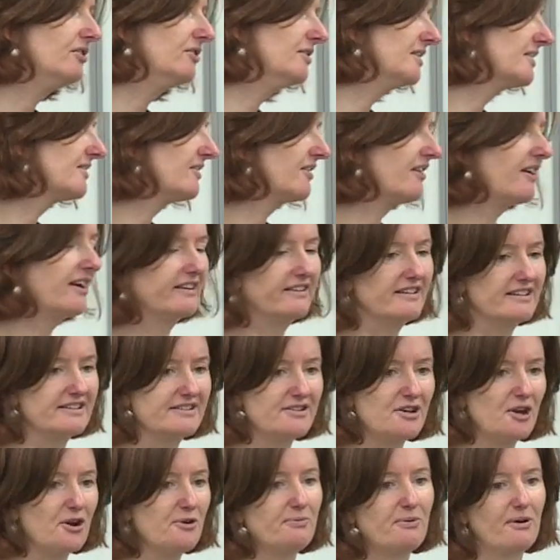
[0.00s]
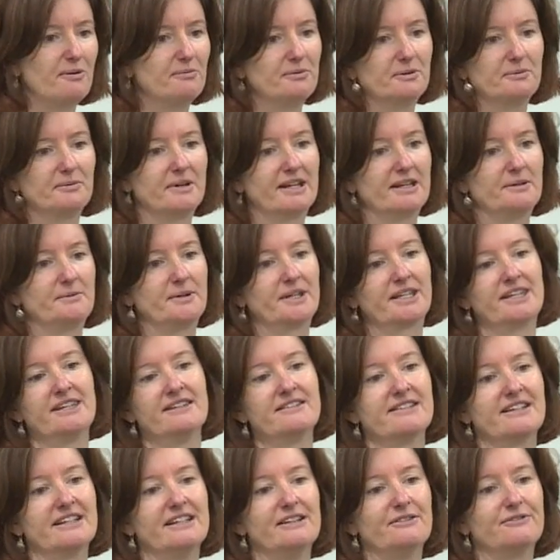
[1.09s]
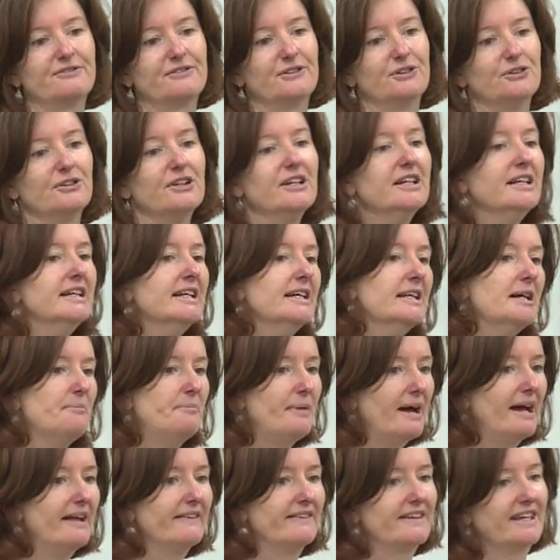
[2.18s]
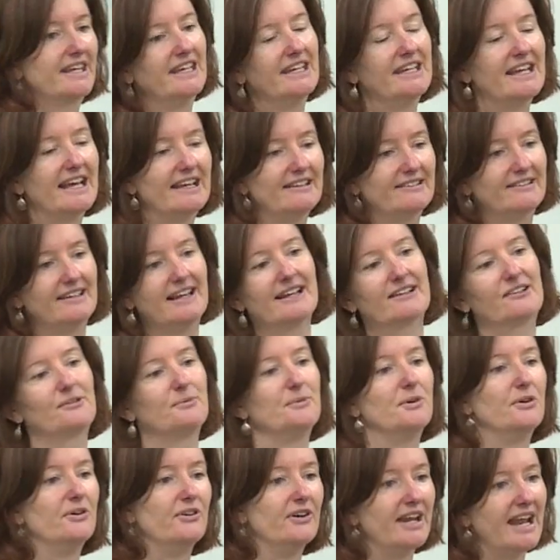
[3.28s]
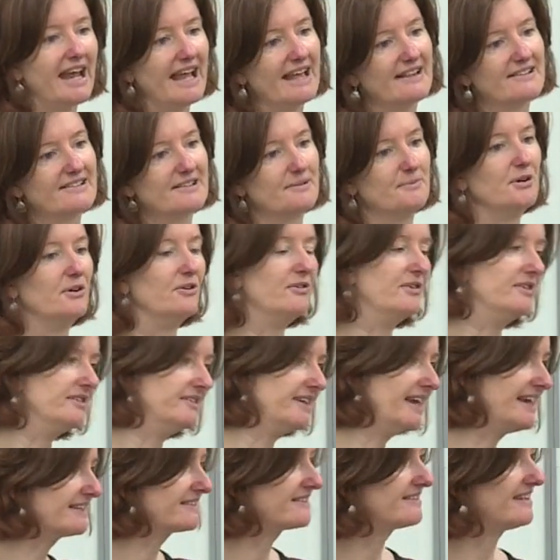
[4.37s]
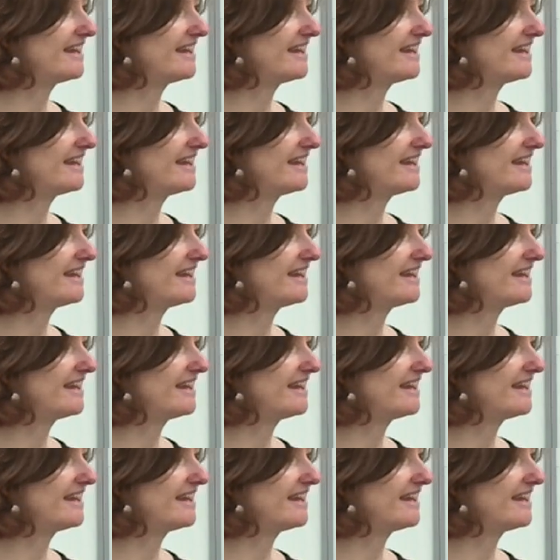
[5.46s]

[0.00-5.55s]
it's like there's no problem getting my kid to eat fruit. But the kid has eczema and asthma and has